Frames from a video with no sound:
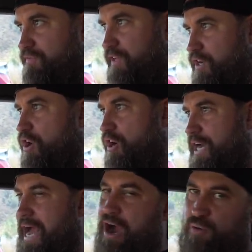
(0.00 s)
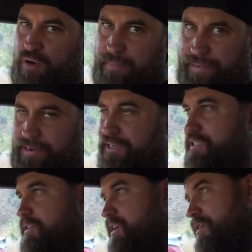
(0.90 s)
the car an outward appearance
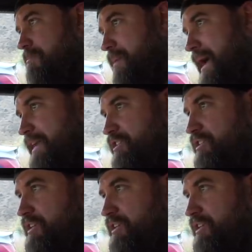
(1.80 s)
that's going to match